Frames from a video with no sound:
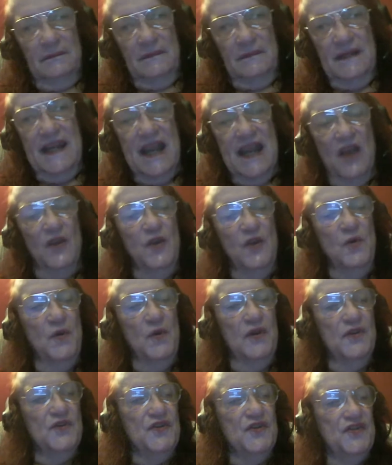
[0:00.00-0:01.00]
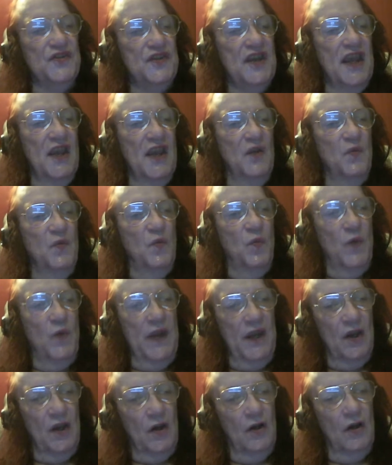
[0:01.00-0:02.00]
Now you understand
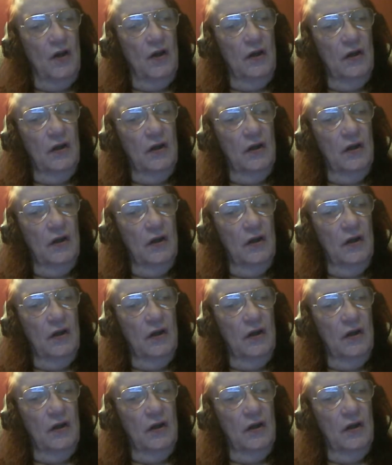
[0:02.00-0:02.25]
where